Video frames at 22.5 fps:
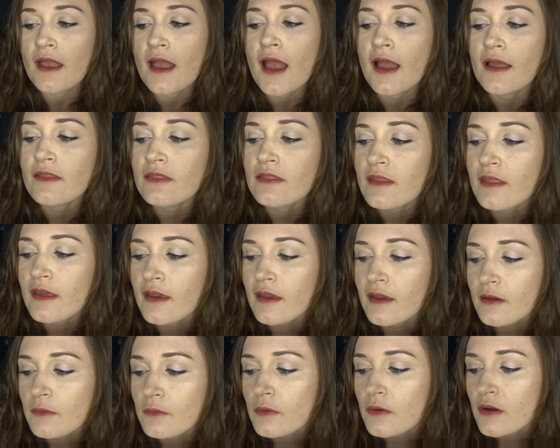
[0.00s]
and
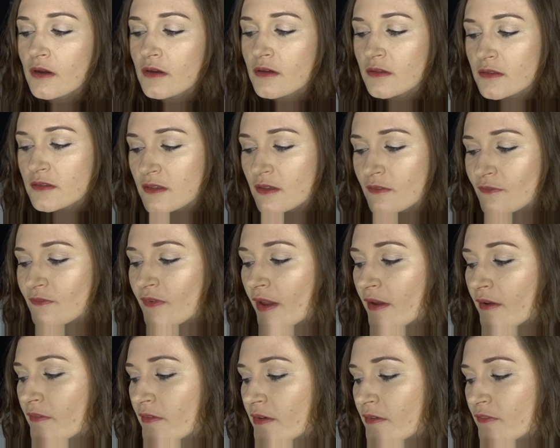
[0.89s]
there was
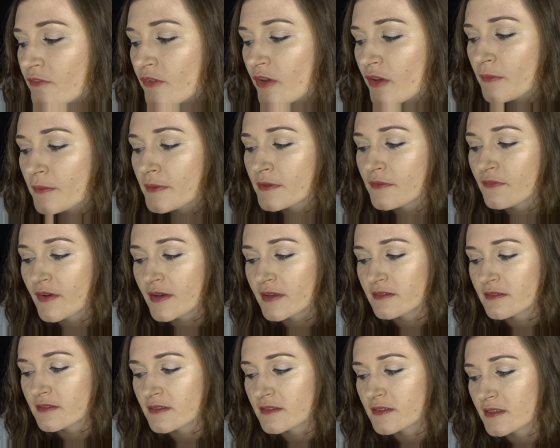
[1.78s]
very few
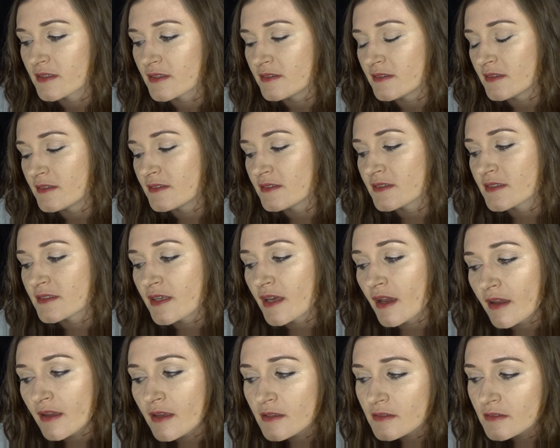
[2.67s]
advances in
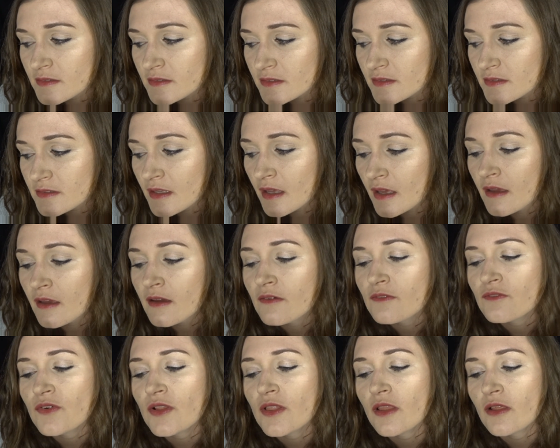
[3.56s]
science,
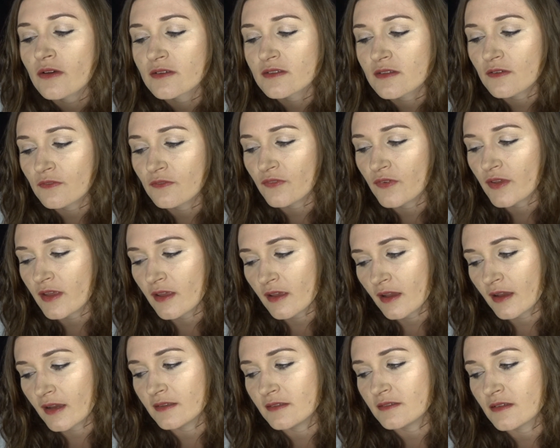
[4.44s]

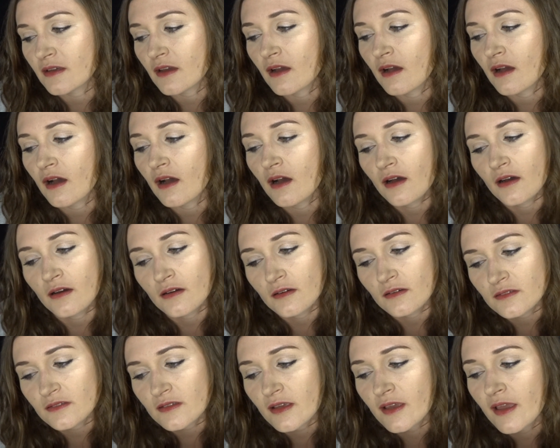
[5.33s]
philosophy and
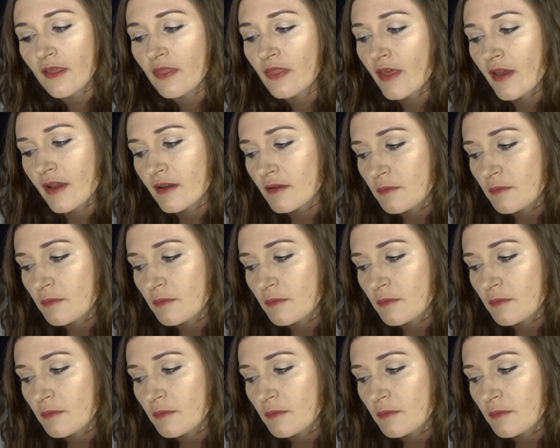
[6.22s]
art in that